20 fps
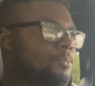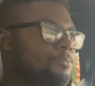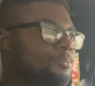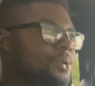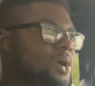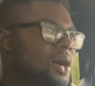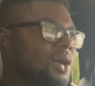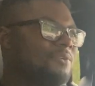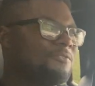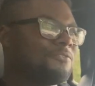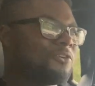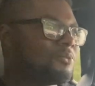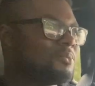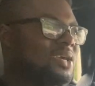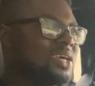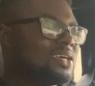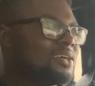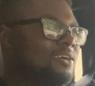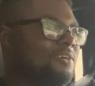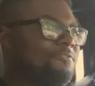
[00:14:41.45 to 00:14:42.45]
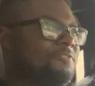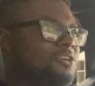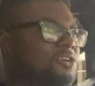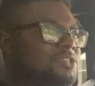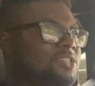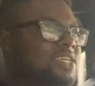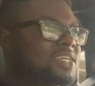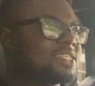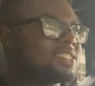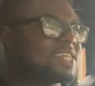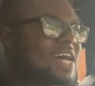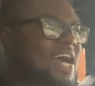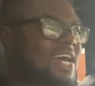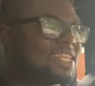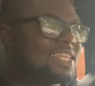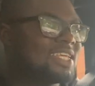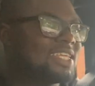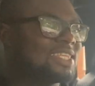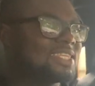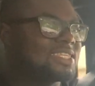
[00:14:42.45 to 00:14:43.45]
but for me, it feels
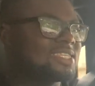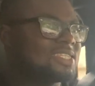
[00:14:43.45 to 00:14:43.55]
exactly the